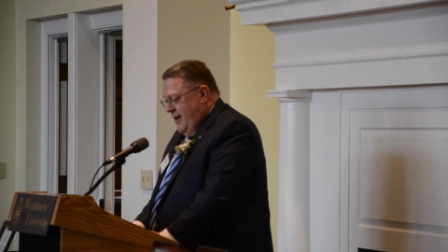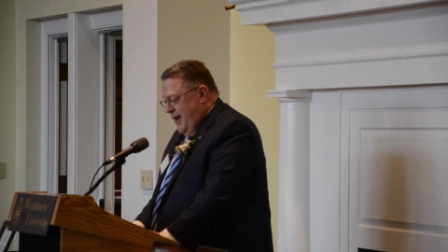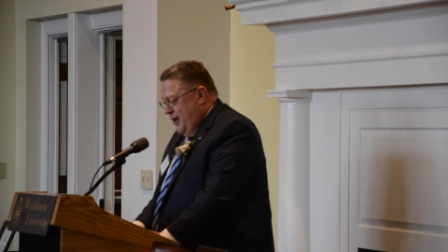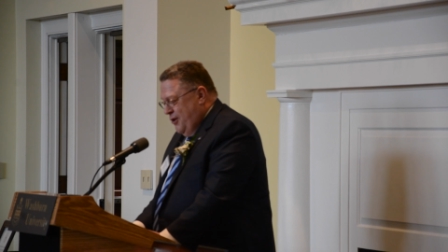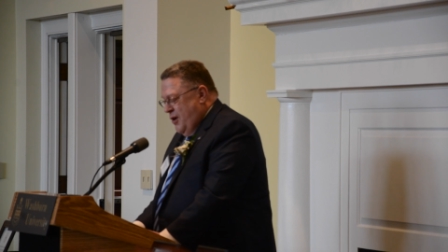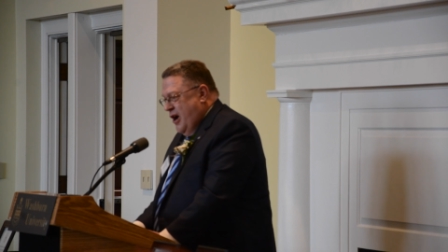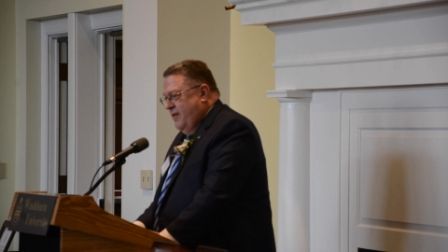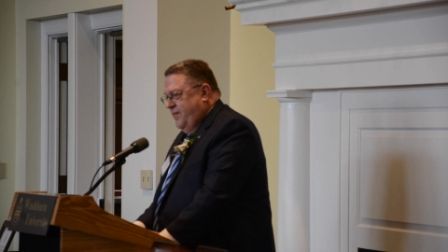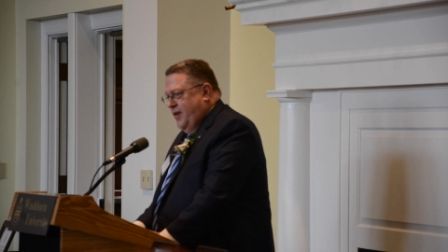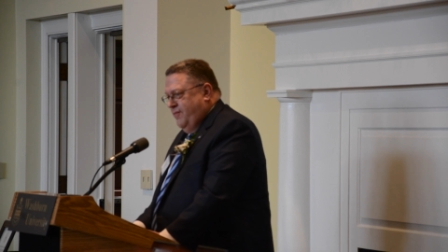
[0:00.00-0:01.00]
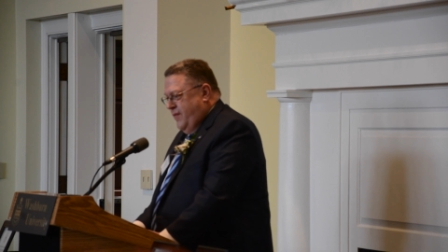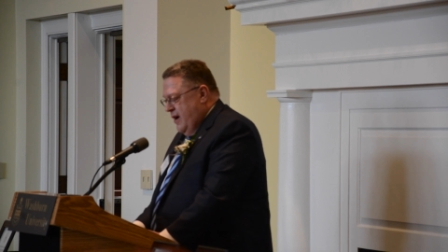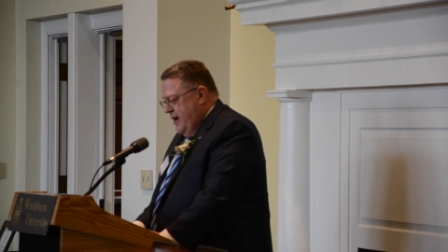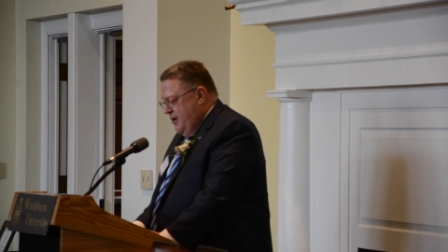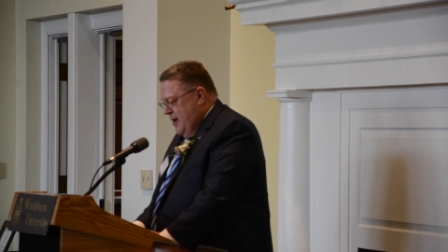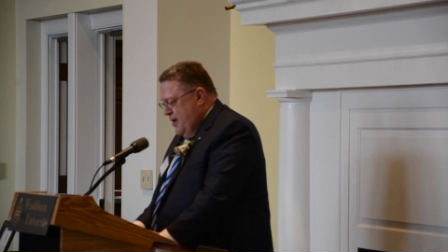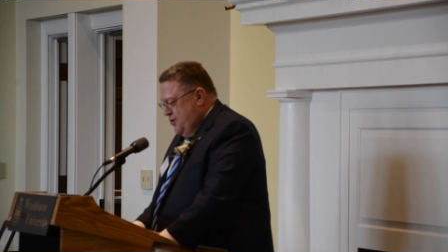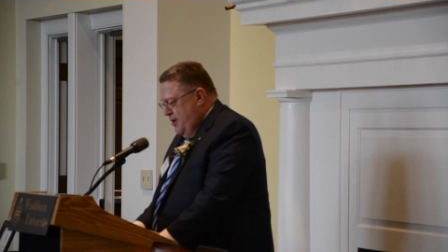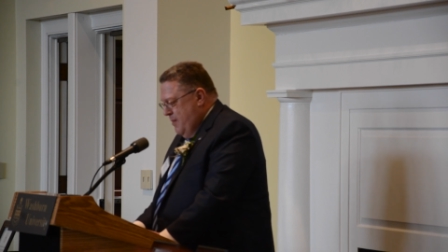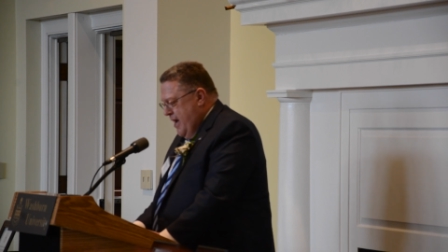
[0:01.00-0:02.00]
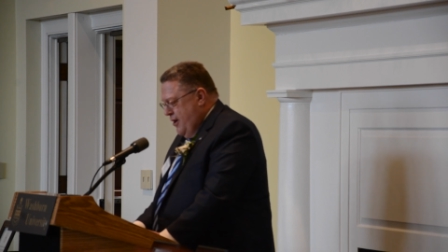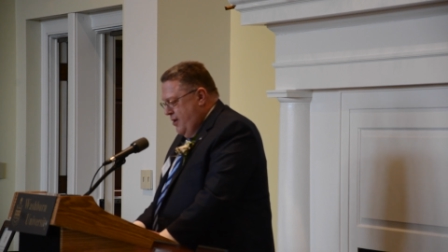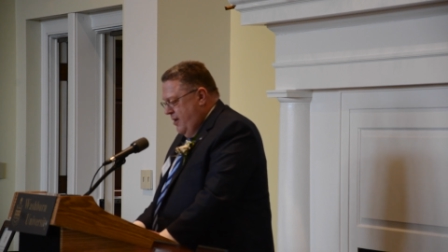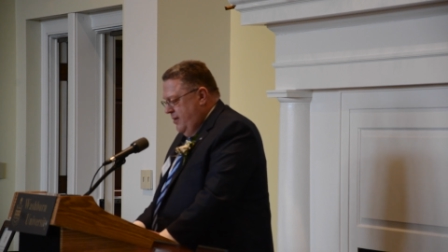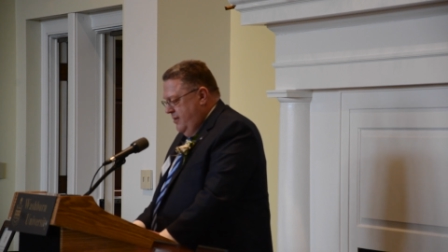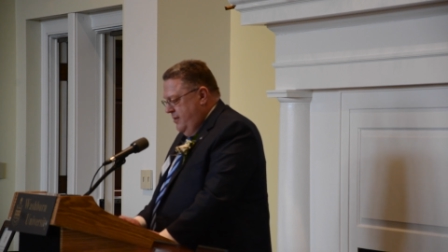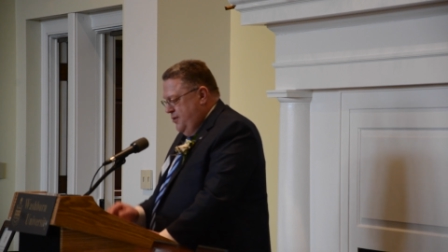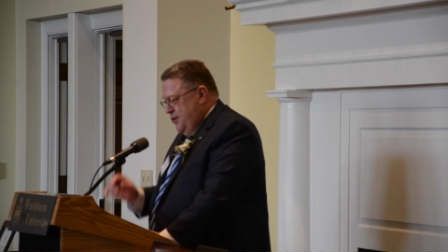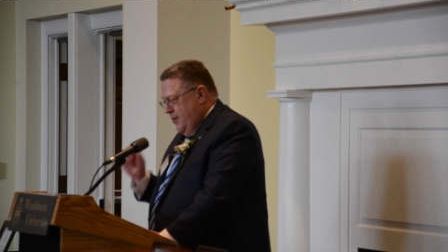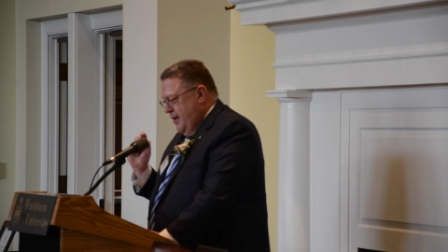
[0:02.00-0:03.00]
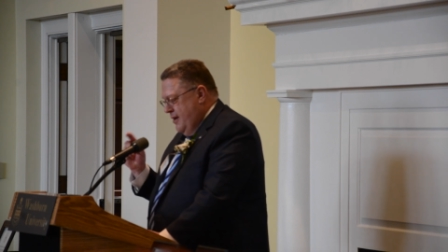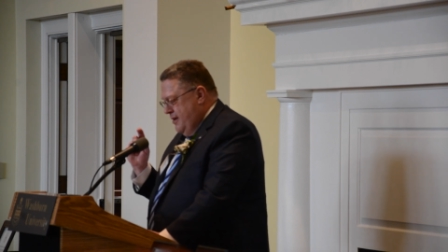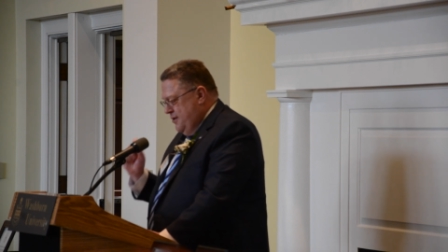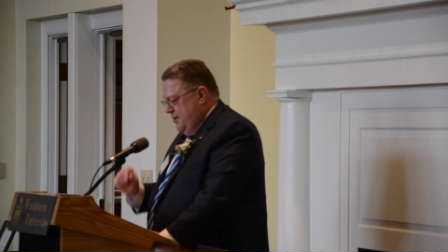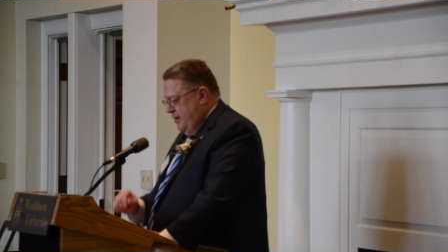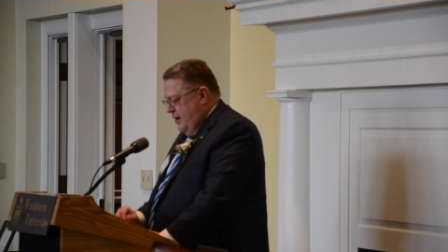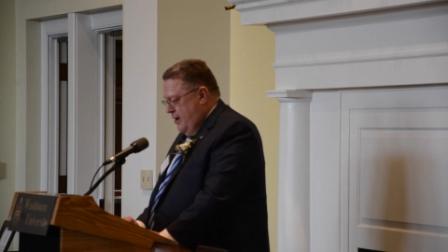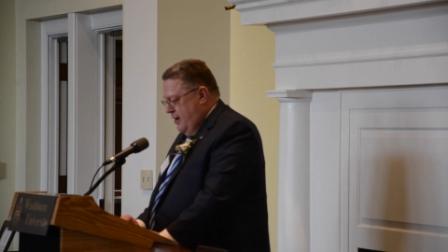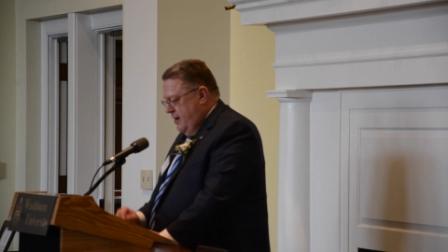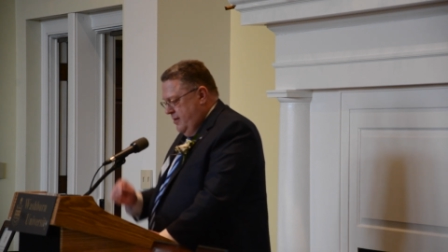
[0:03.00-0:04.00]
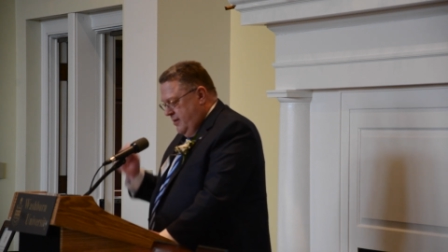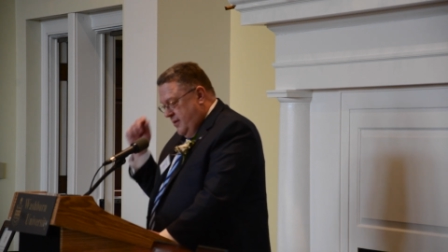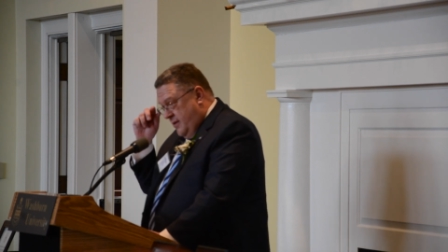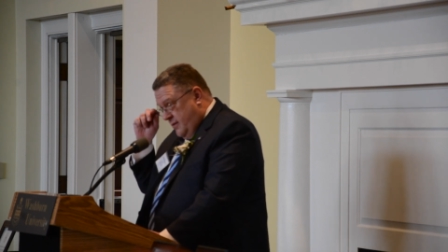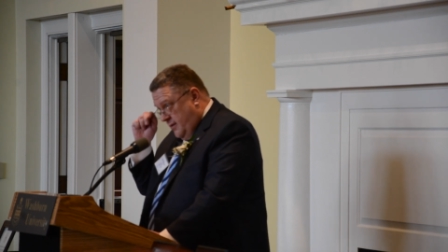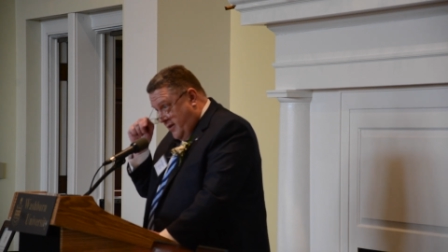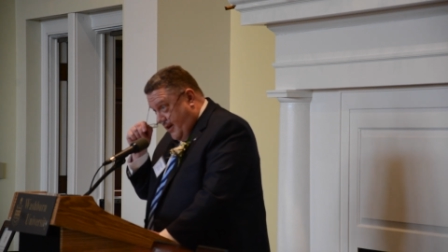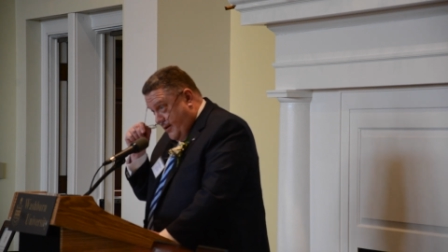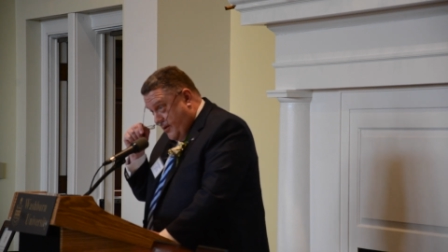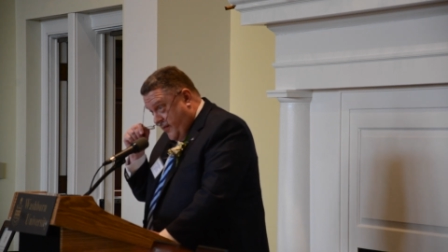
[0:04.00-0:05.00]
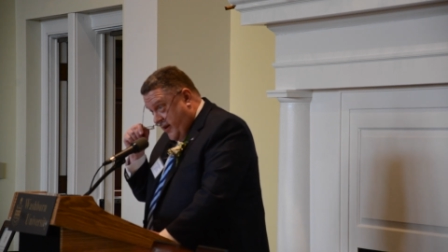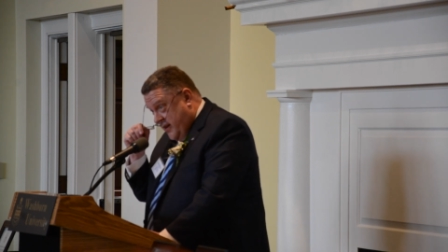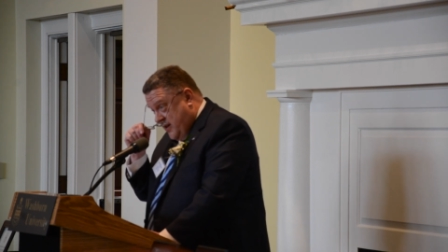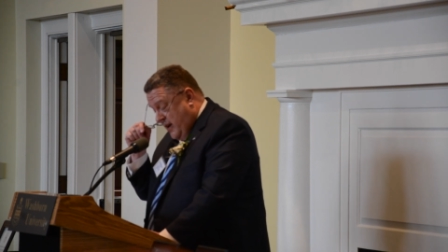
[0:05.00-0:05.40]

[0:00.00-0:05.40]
In a gruff and very grouchy manner, chewing on a cigar, looking over his